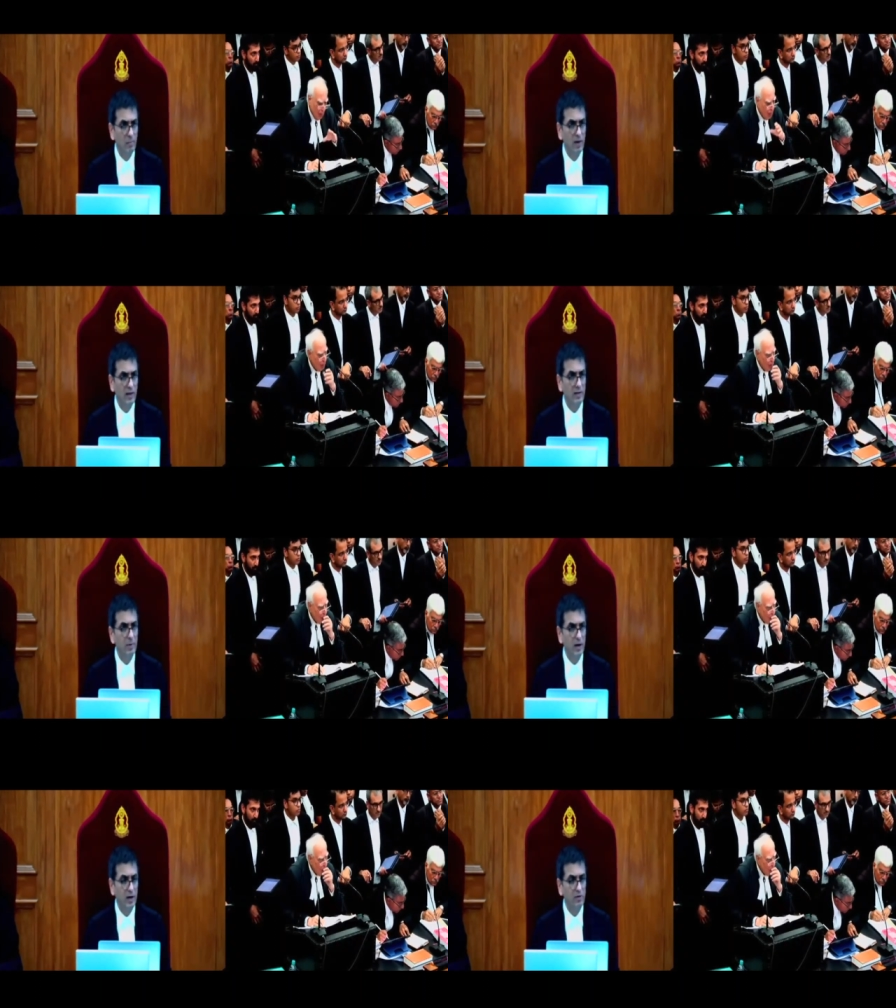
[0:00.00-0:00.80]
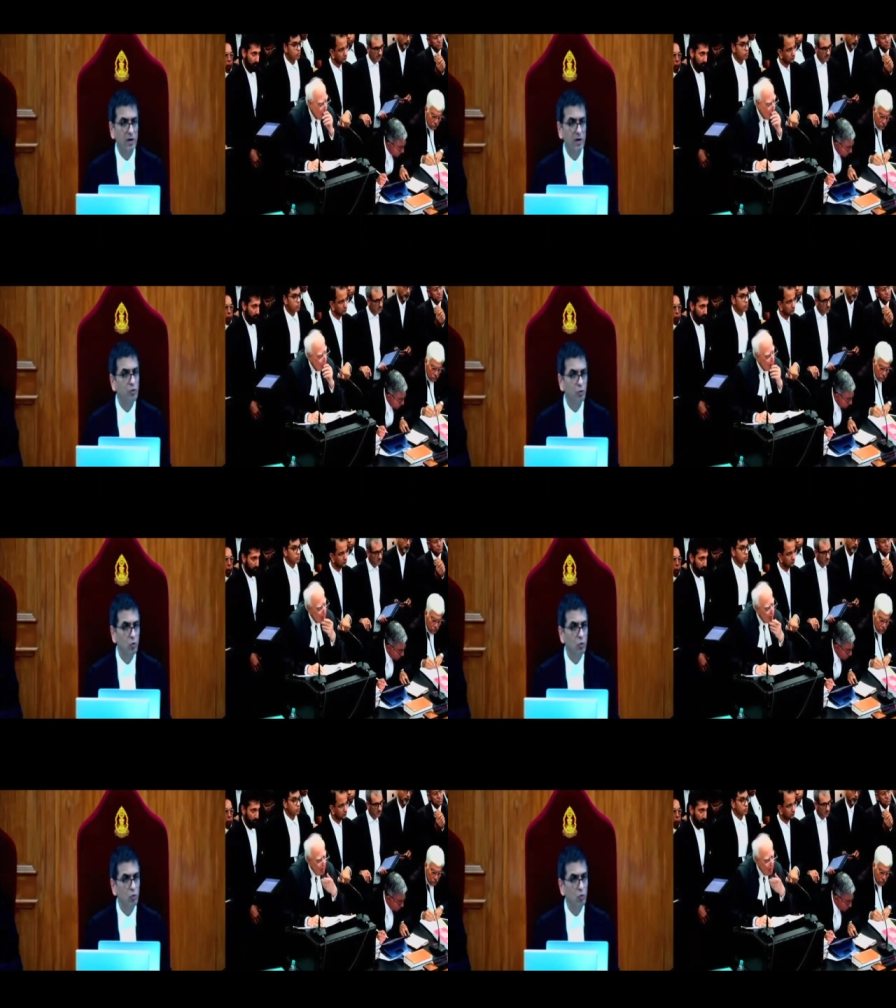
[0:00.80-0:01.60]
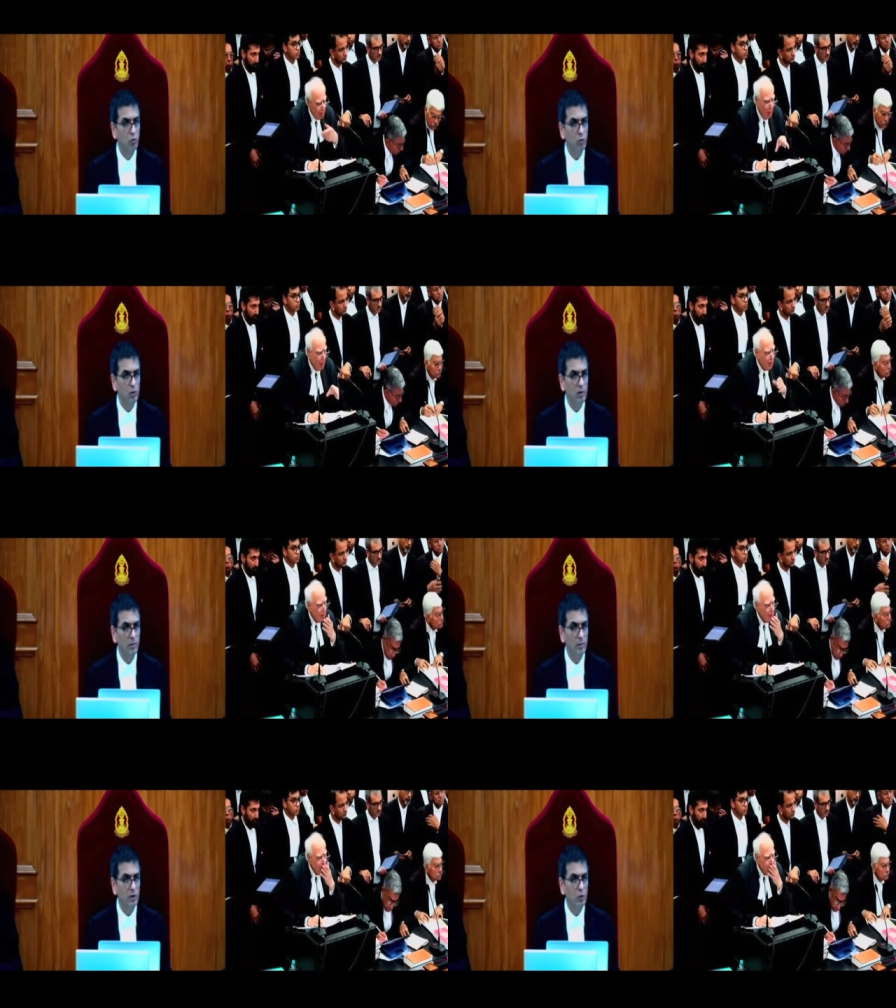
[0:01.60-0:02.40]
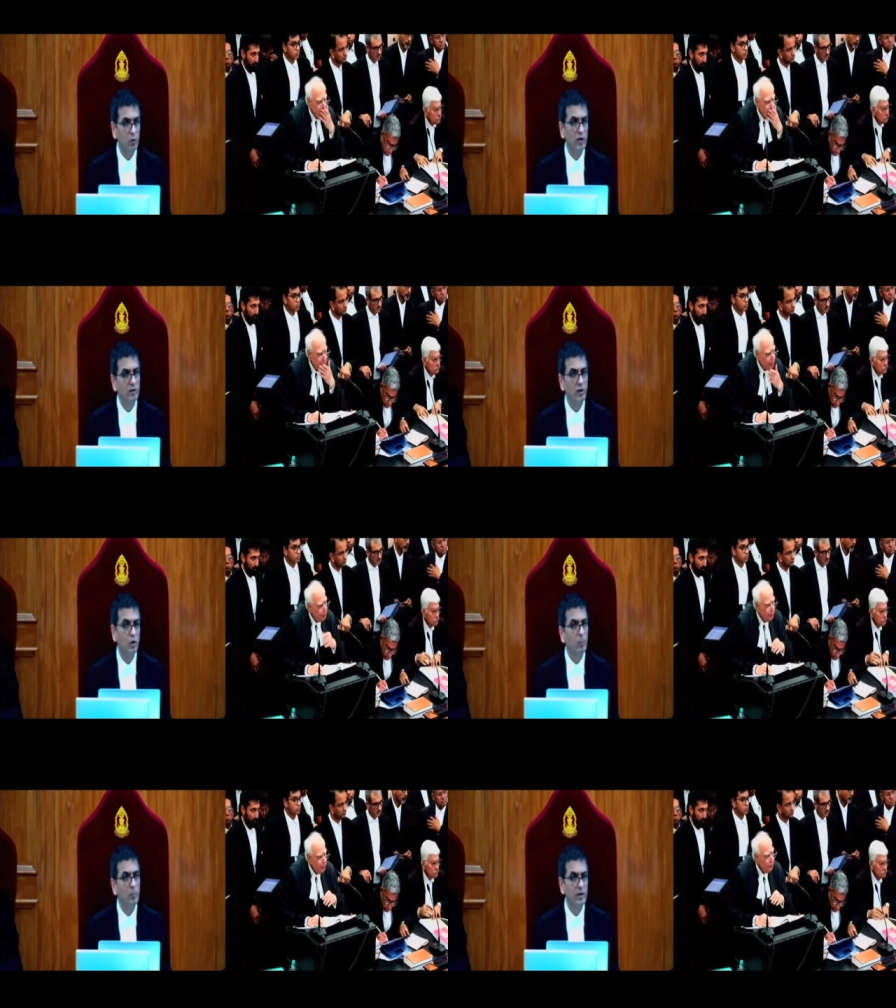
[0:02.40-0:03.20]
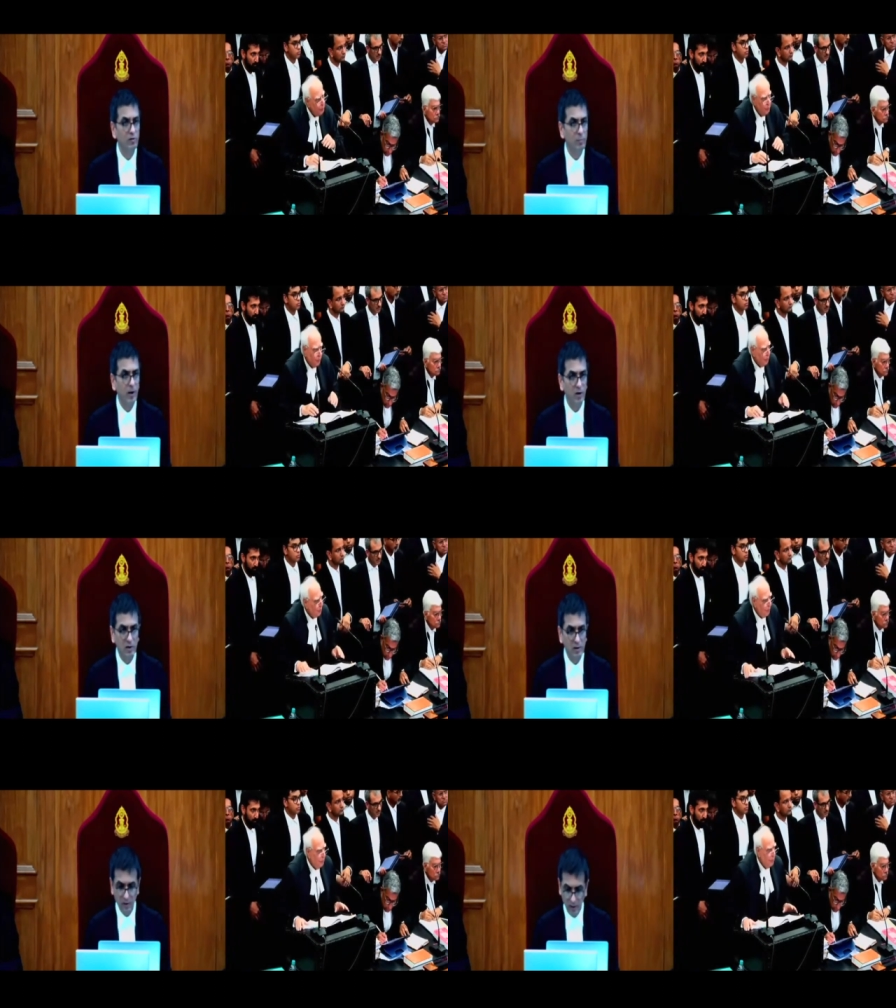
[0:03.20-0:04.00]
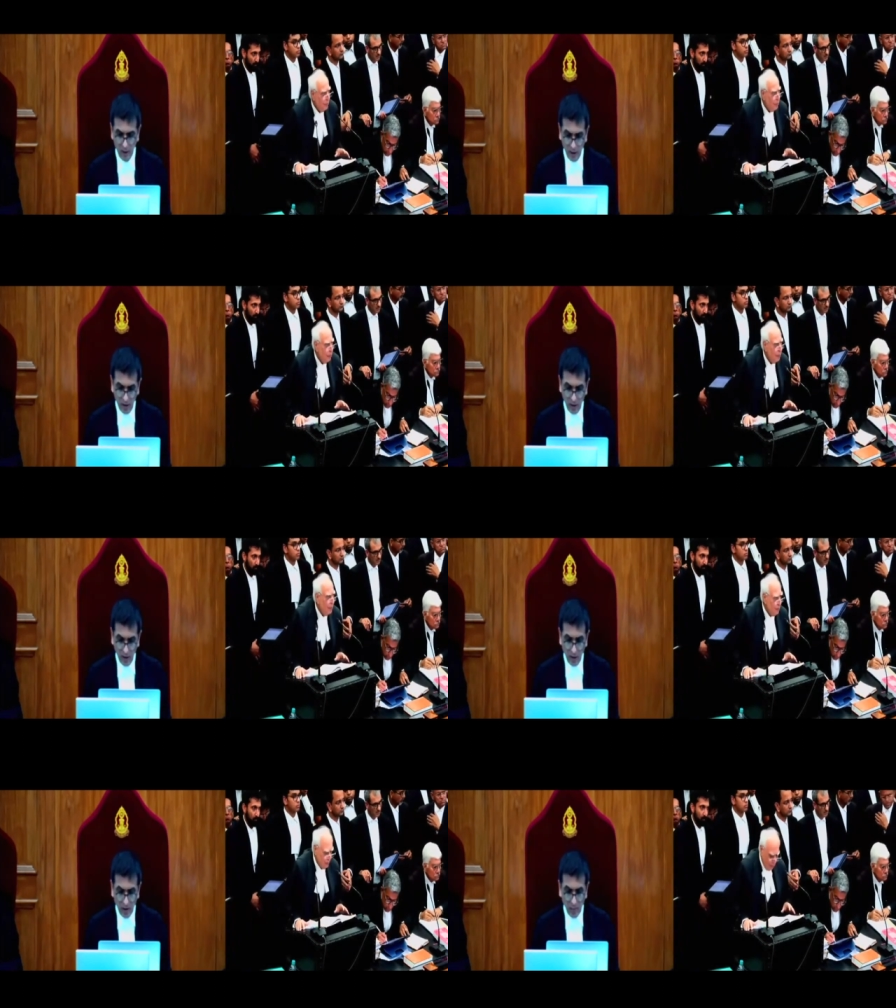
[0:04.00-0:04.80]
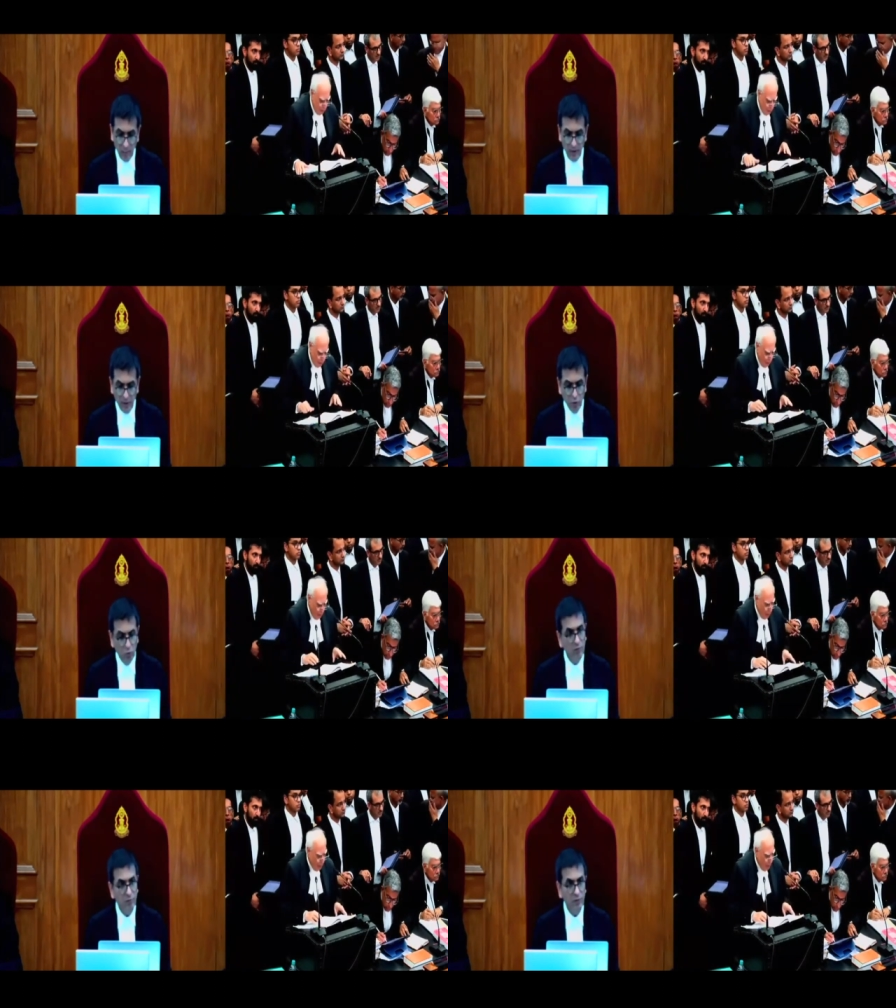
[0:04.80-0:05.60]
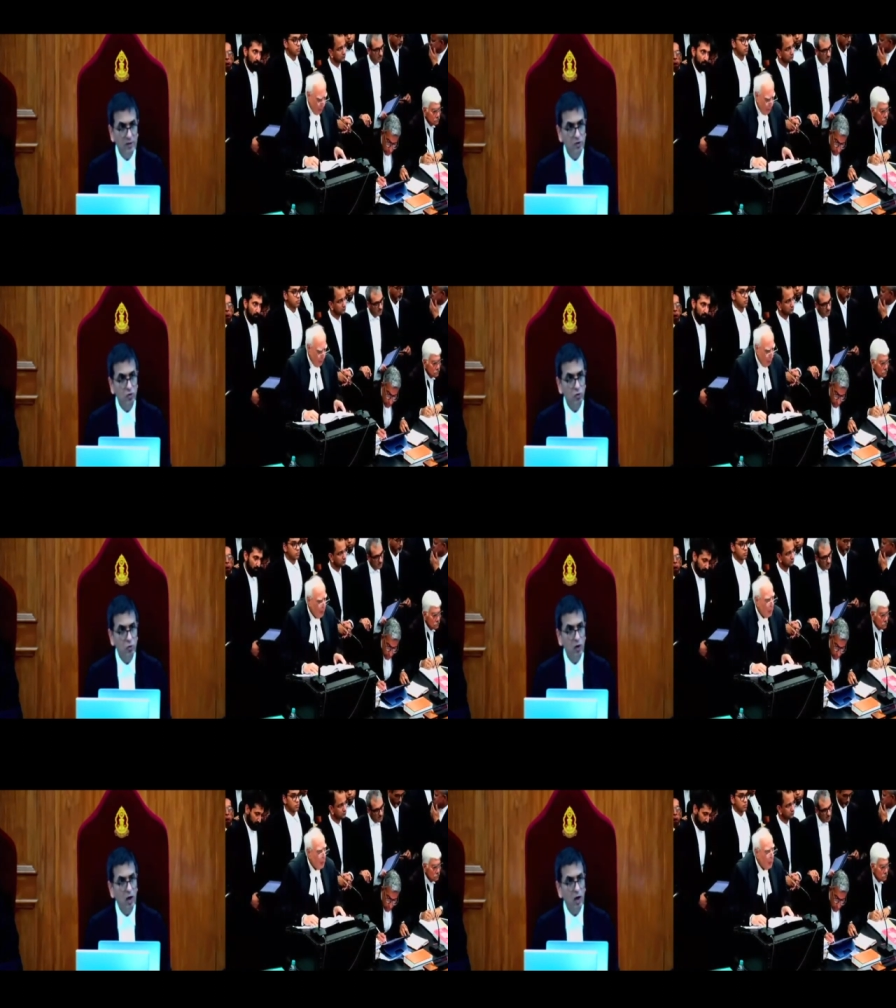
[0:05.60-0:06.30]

by the Maharaja to the Dominion's power. B2 refers to